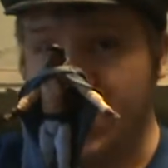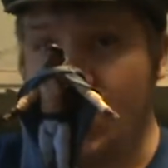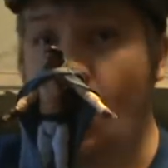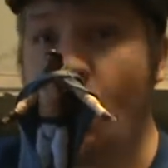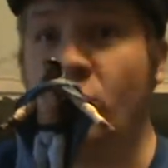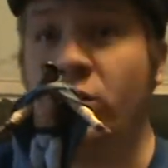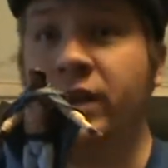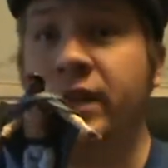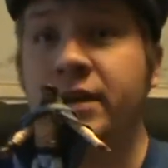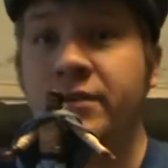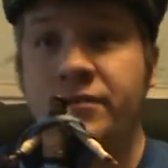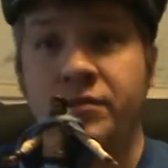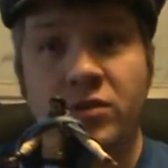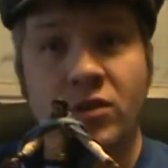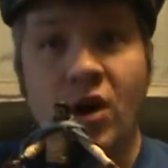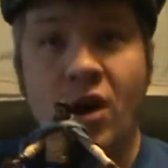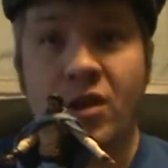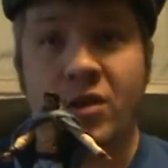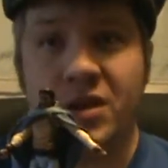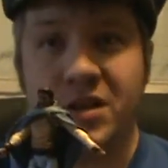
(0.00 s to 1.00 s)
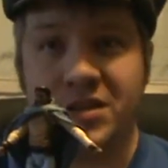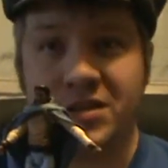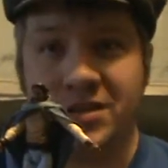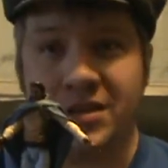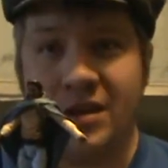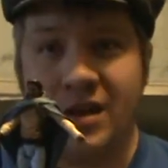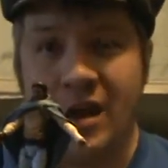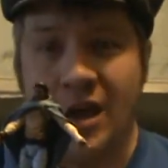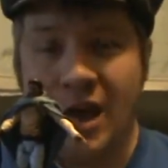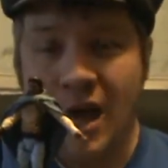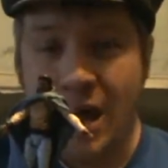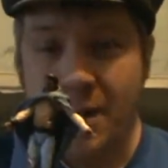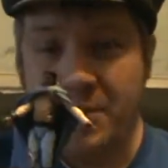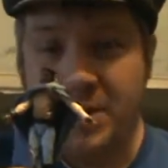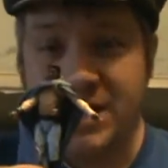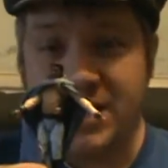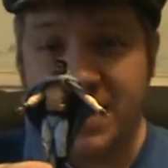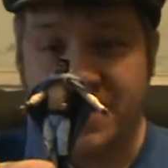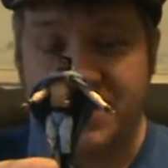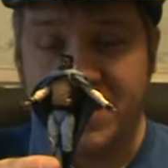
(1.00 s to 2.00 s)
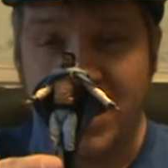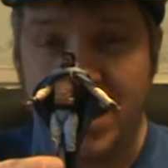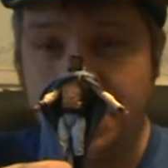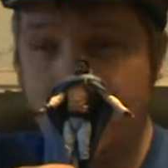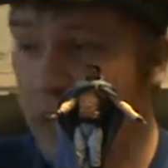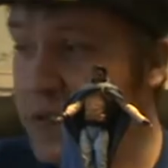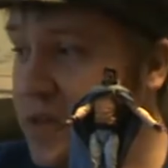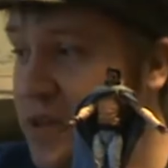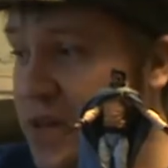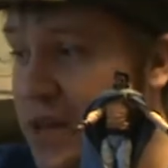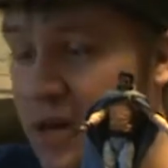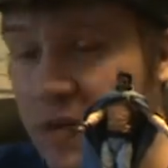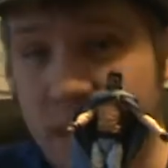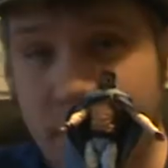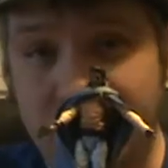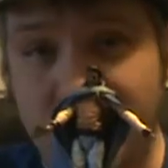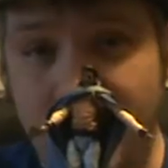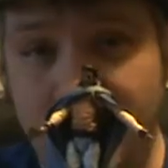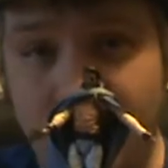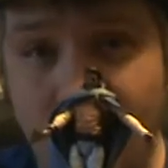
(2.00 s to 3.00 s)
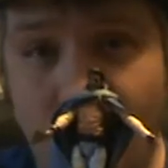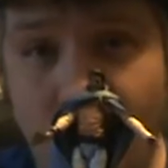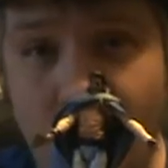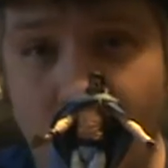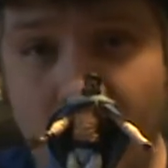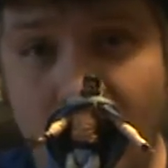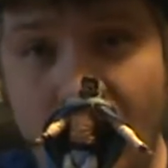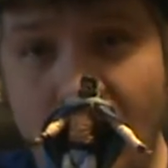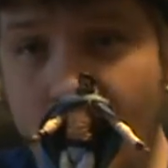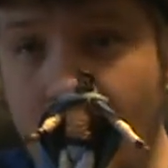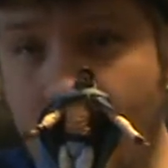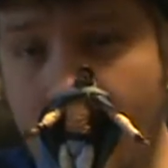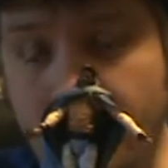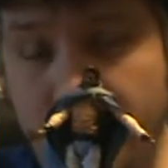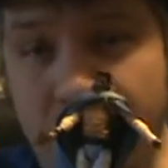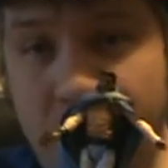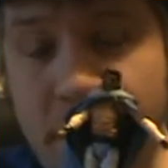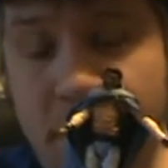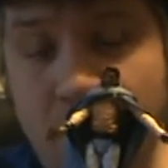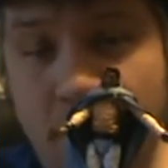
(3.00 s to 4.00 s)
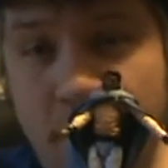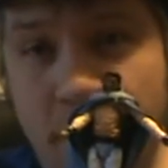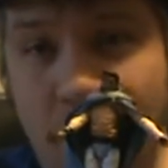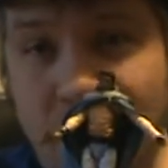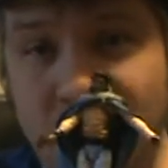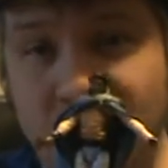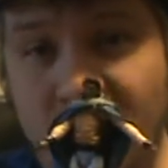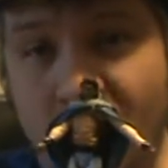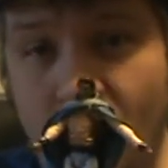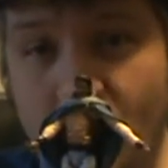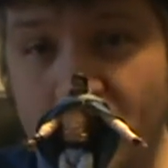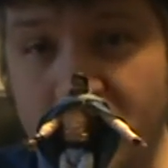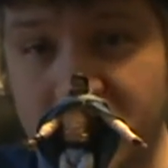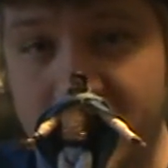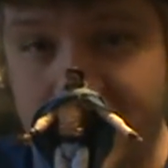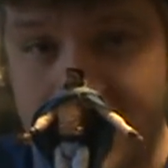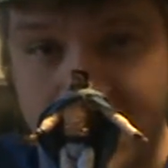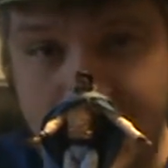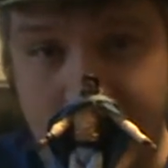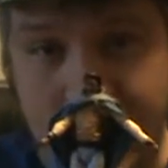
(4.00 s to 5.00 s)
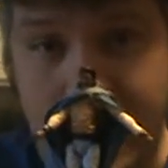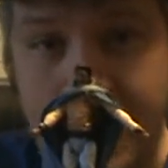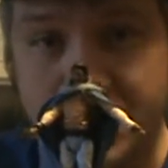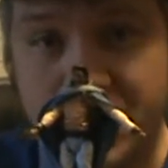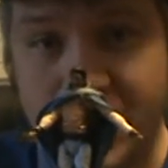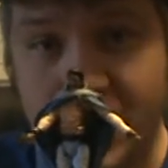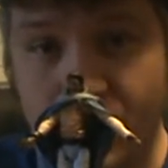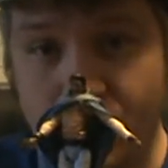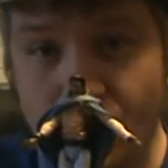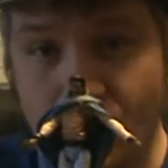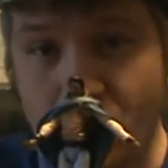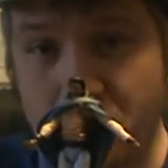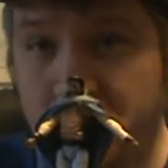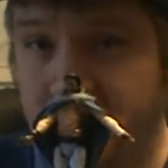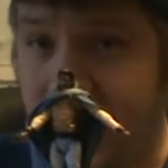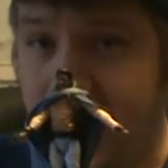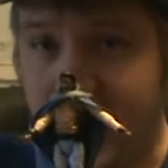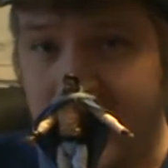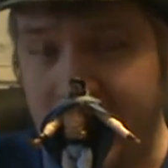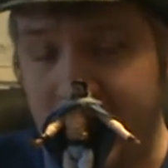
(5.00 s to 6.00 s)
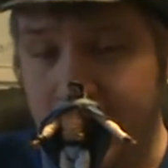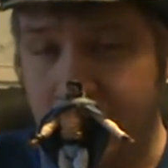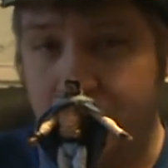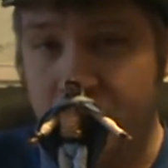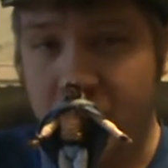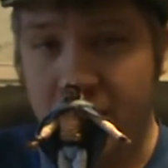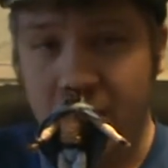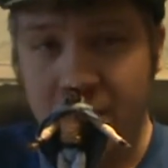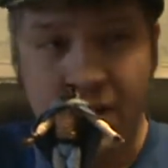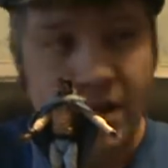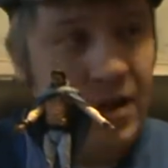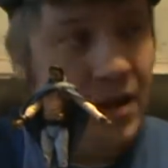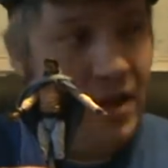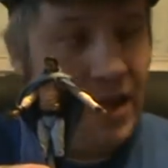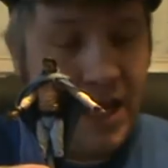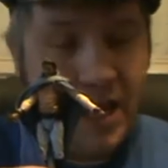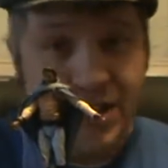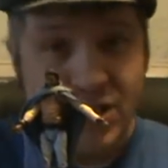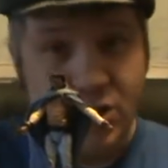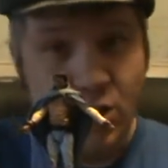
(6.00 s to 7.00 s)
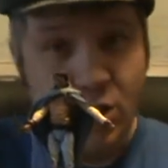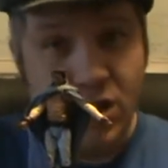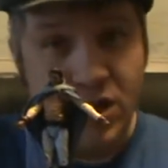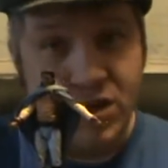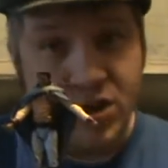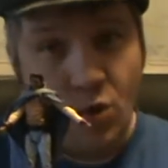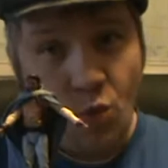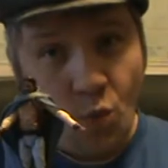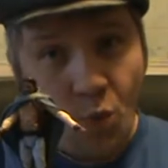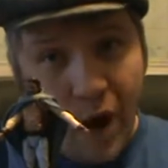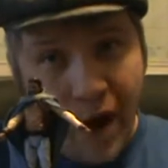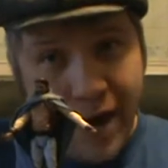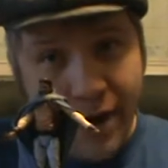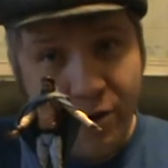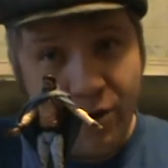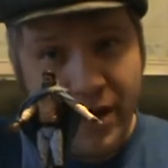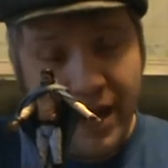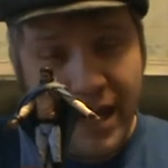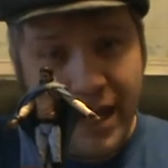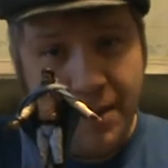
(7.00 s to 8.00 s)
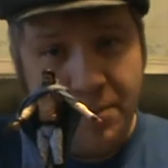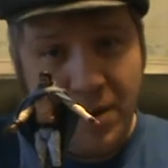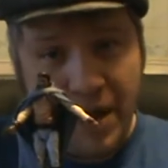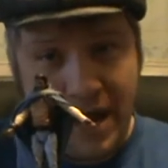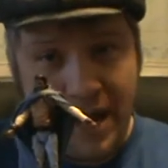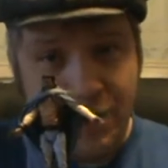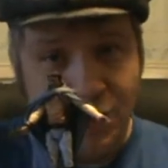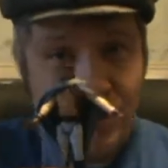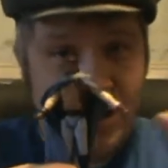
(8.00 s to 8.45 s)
totally flawless. I mean, as I've said about the Senate Guard, a big thing about Star Wars is the capes and the robes. That cape, it's a wire cape, and you